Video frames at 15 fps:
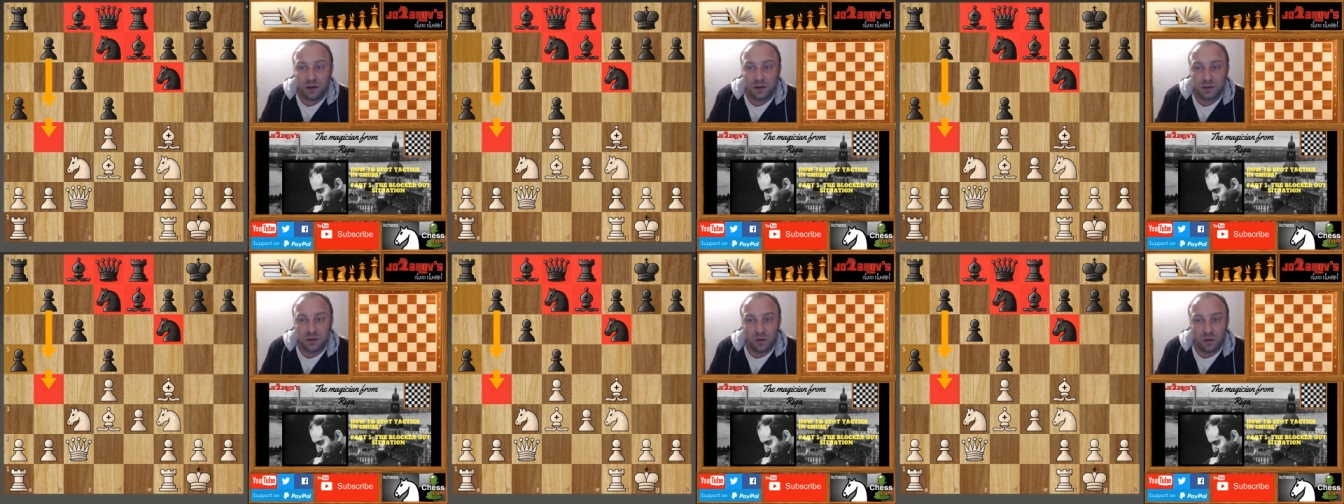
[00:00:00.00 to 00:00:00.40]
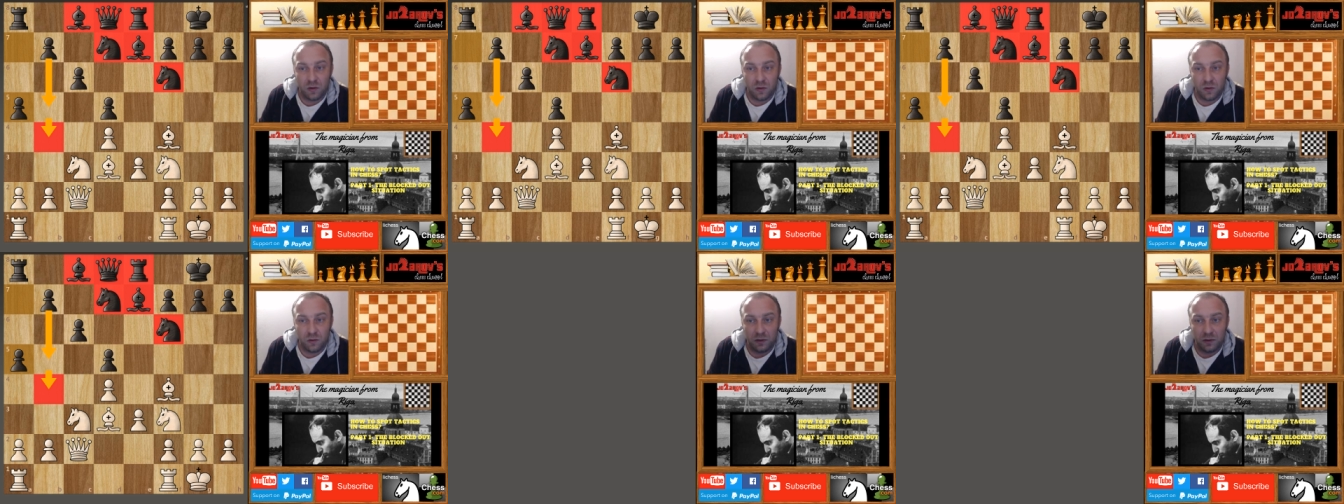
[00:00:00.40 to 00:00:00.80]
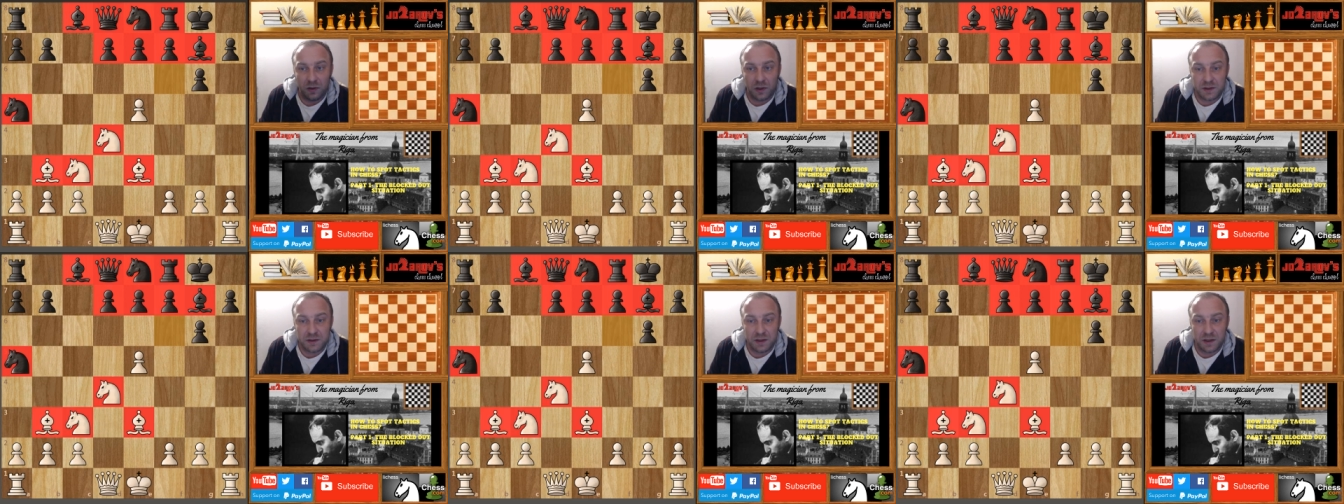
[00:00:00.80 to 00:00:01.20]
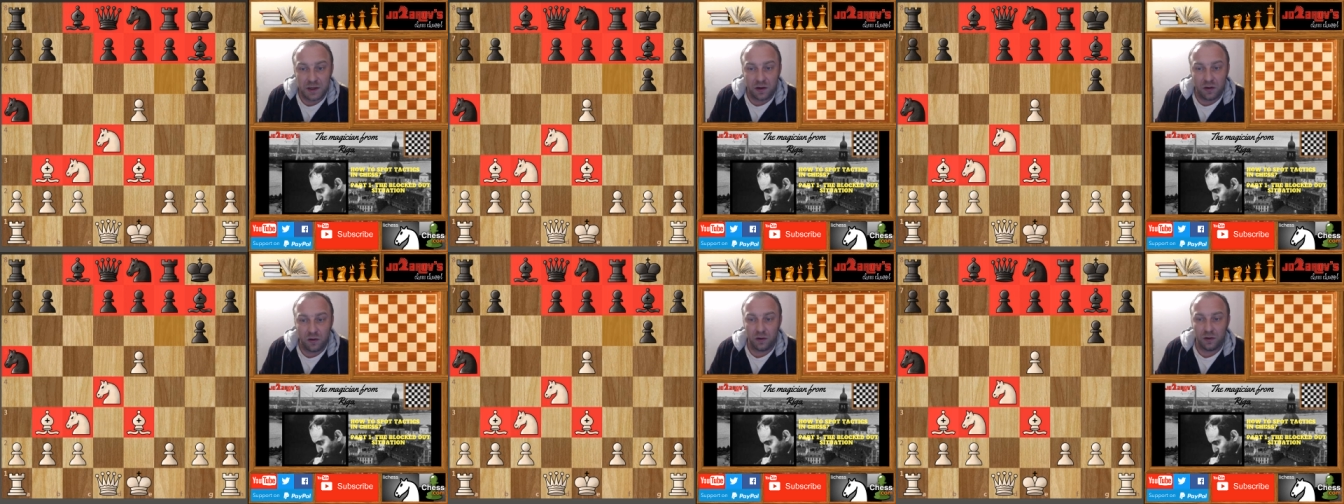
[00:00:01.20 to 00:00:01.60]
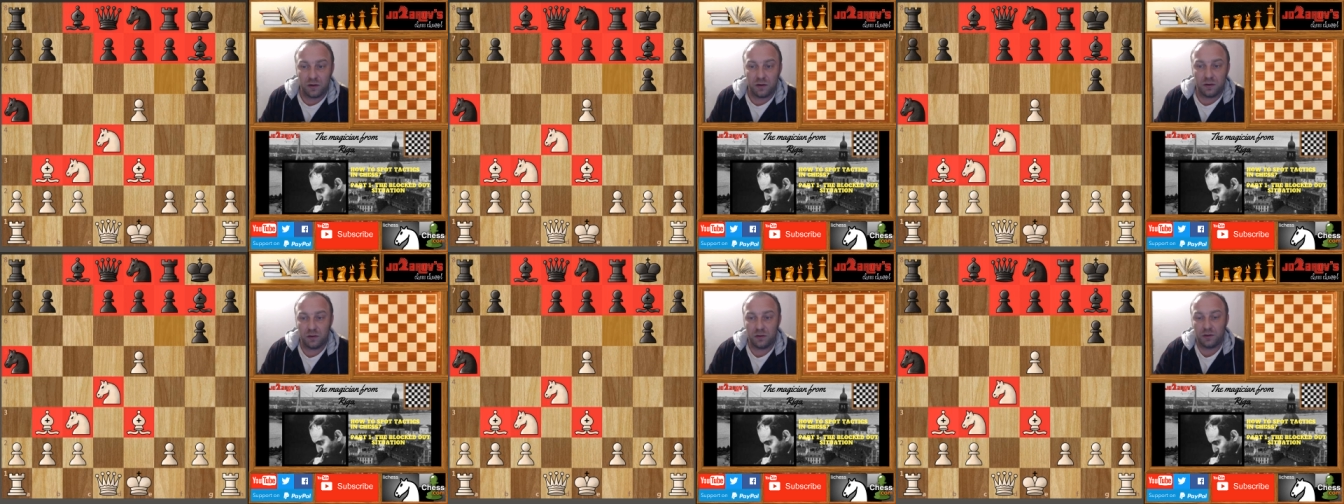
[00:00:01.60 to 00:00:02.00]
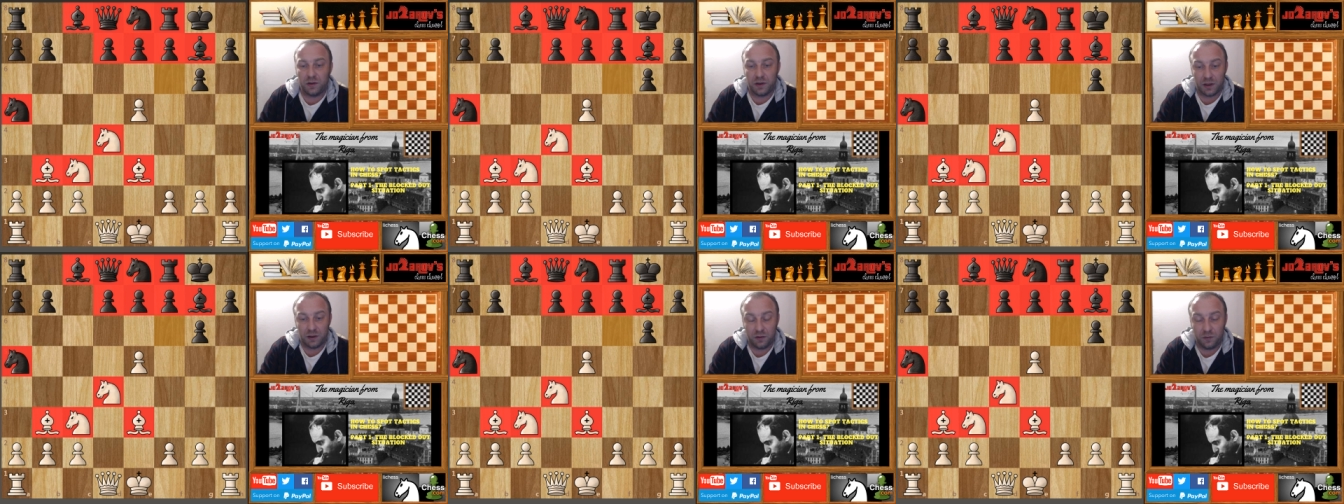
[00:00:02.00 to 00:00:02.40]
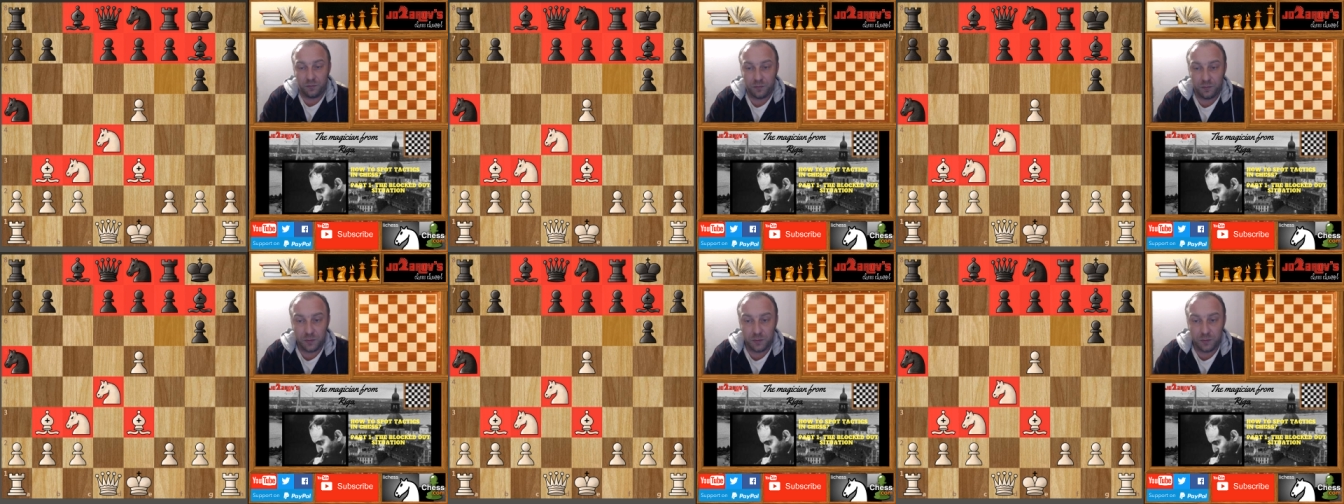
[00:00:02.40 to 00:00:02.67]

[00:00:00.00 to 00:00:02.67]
so let's see now another